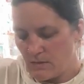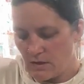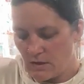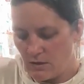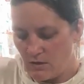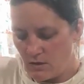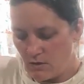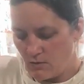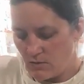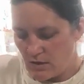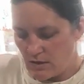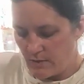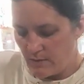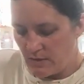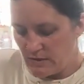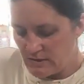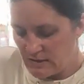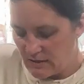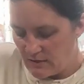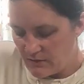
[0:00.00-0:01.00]
You know what, let
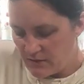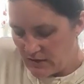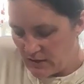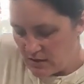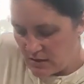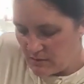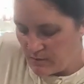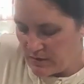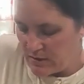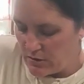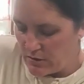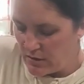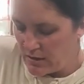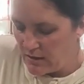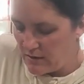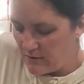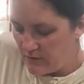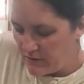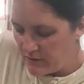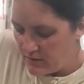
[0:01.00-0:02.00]
me see if I got a better
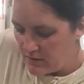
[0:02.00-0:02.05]
knife.